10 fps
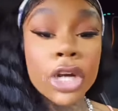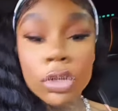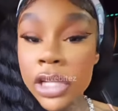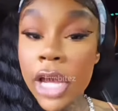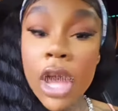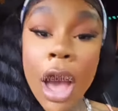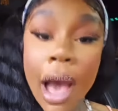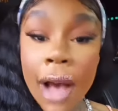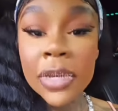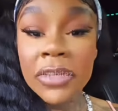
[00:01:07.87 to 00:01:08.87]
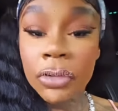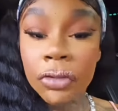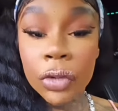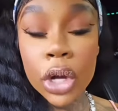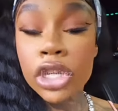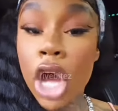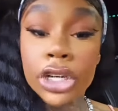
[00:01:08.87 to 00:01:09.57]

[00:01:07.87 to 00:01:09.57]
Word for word: I don't tell y'all how I'm living for real.